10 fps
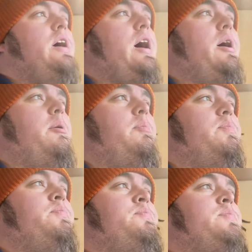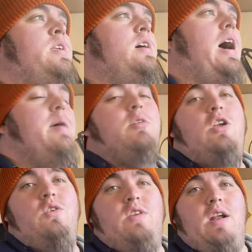I am going
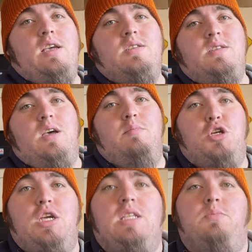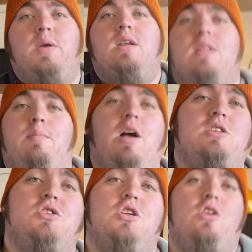to use a nice machine spindle. I'm not
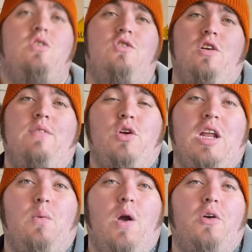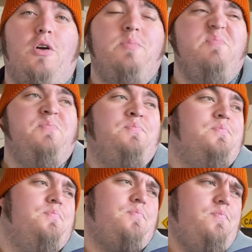just going to use your everyday router.
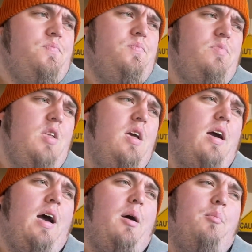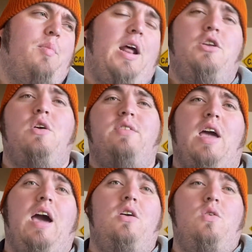But I do have a
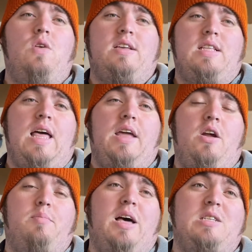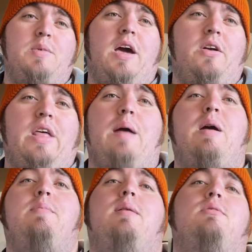guy who has a line on a plasma cutter that I
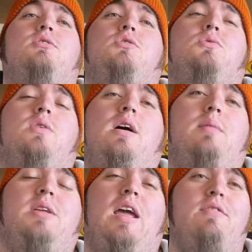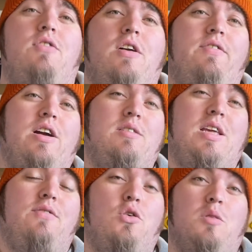might be able to obtain for a
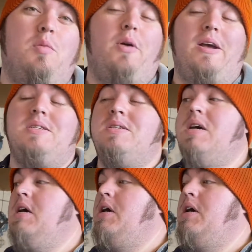fairly affordable price.